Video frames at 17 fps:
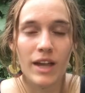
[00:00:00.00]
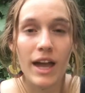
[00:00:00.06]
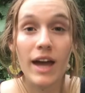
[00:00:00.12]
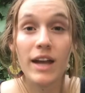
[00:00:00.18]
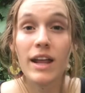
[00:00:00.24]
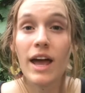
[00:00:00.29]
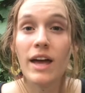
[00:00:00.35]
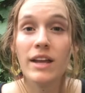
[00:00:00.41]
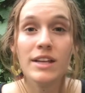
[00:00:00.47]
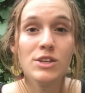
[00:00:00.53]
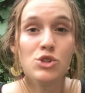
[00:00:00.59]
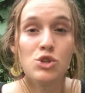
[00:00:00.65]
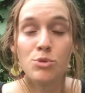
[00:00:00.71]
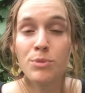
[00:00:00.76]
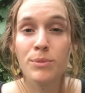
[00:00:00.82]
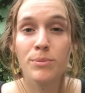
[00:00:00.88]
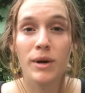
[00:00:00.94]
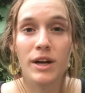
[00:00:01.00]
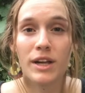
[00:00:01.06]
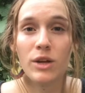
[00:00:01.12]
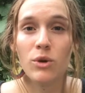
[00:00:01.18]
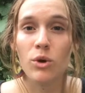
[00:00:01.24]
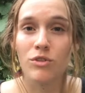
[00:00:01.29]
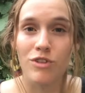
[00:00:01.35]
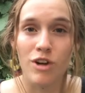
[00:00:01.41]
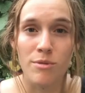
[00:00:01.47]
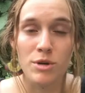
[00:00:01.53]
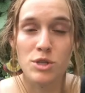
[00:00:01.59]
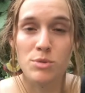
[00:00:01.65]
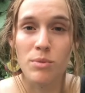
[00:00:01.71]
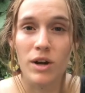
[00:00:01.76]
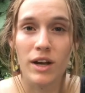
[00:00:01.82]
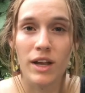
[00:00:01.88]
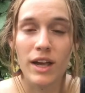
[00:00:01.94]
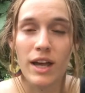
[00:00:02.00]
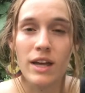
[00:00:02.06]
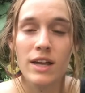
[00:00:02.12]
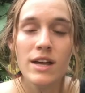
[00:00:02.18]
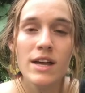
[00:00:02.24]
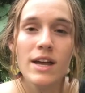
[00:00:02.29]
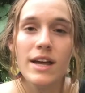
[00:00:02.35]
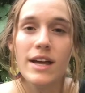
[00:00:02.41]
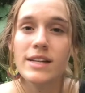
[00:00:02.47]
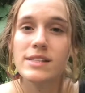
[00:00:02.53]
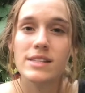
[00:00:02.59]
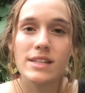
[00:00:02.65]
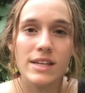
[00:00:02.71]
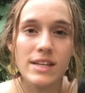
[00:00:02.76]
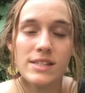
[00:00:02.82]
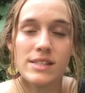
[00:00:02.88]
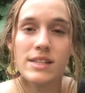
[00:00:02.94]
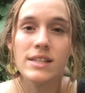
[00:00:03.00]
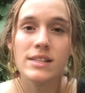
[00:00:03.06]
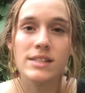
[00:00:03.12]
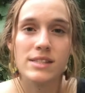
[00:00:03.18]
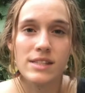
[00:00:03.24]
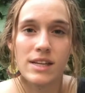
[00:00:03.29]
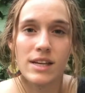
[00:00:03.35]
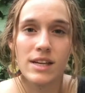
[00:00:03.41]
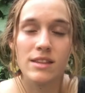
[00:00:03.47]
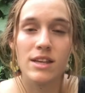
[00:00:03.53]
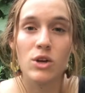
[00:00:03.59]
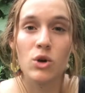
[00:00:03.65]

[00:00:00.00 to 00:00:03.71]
At any supermarket or farmer's market, it's easy to see that